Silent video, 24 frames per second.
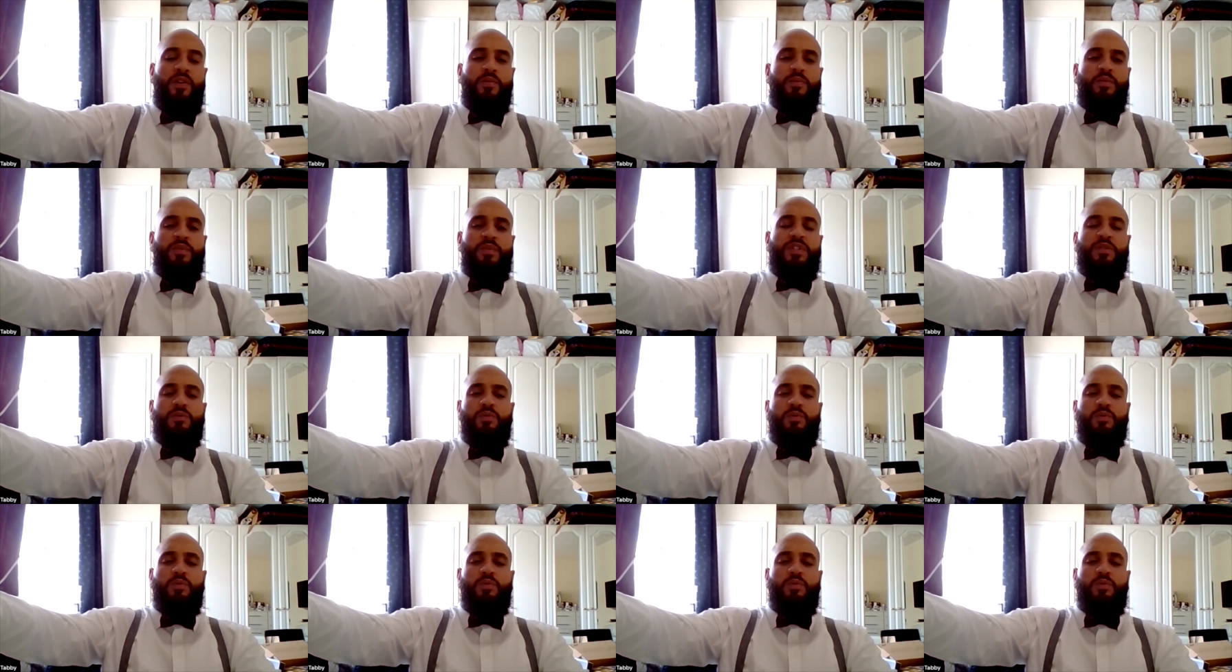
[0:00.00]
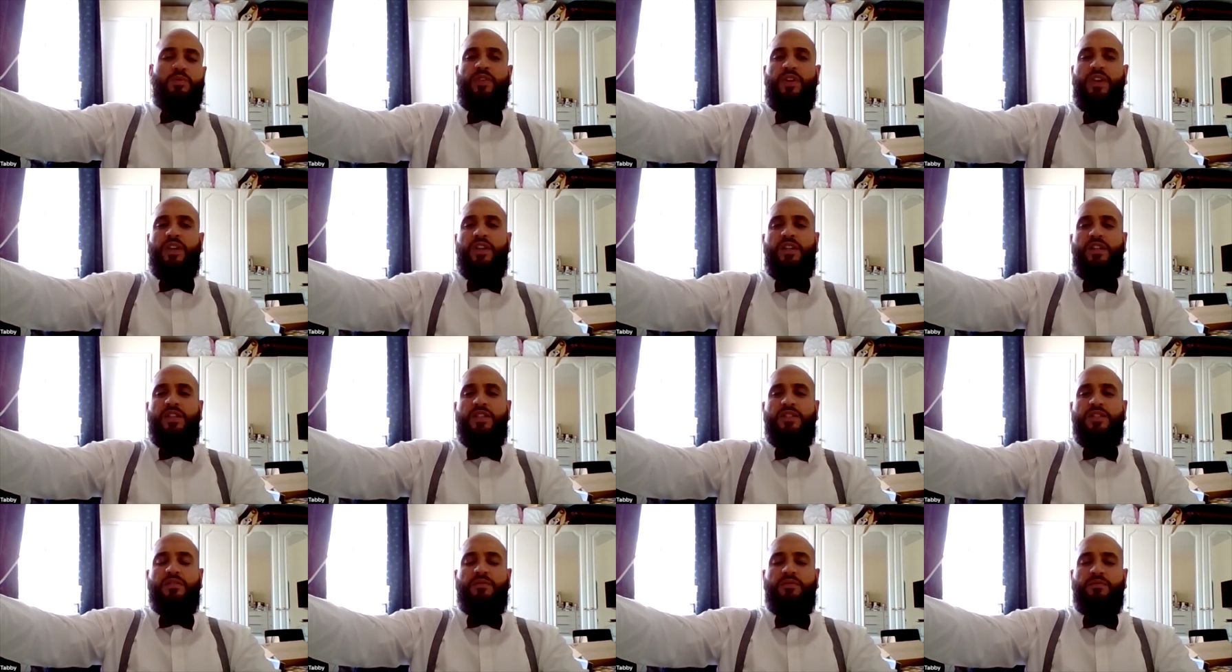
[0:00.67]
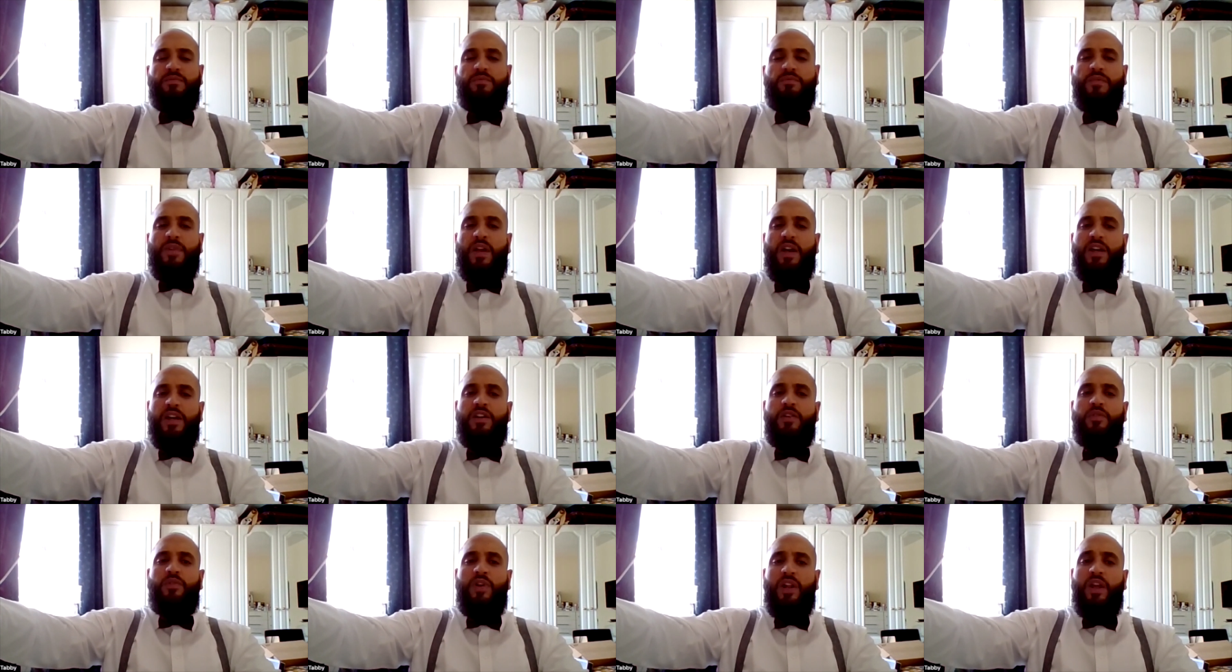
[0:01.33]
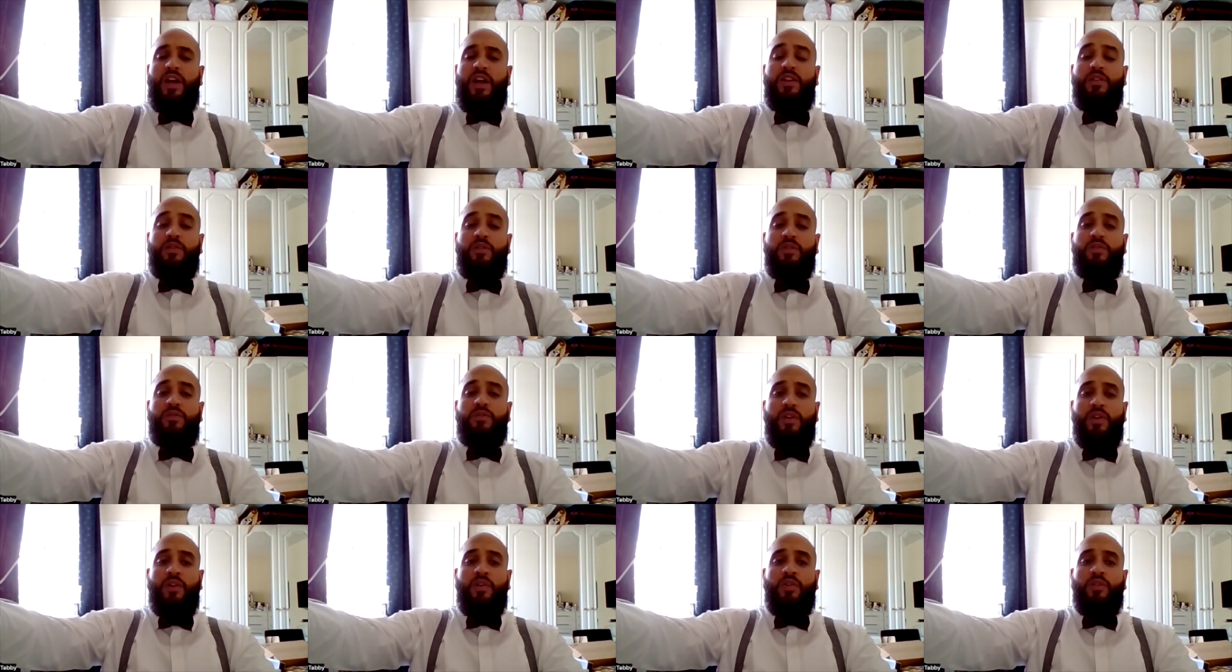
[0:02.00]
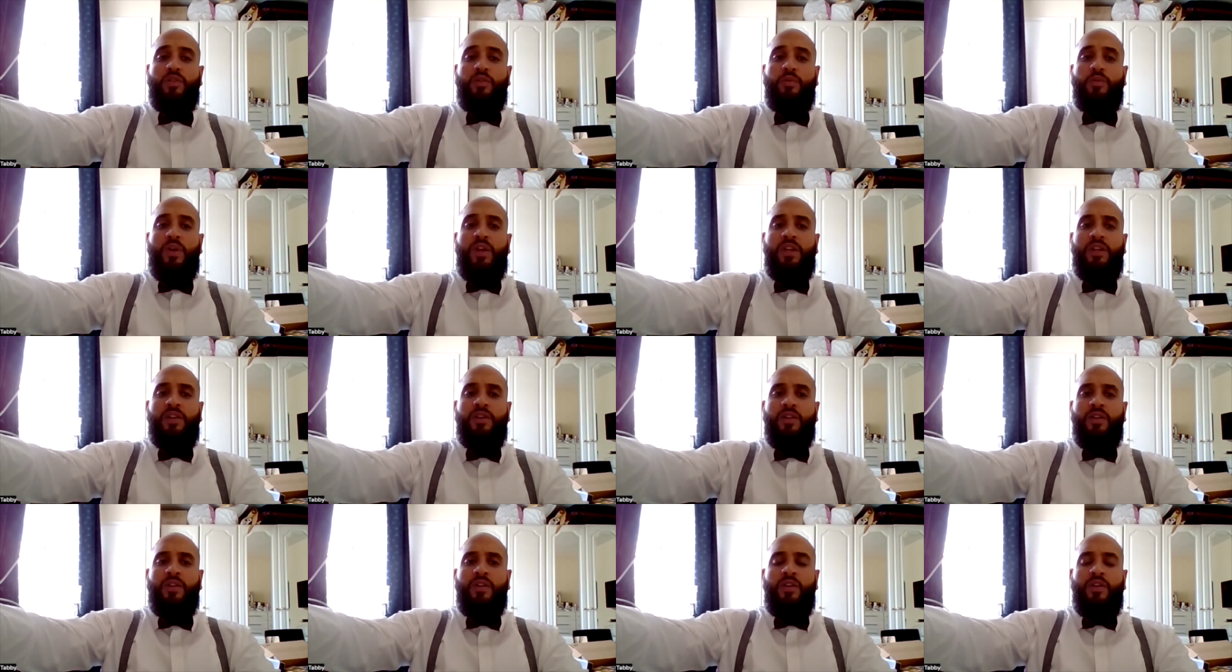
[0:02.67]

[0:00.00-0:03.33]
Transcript: Which is what I think he's kind of relied on along the way.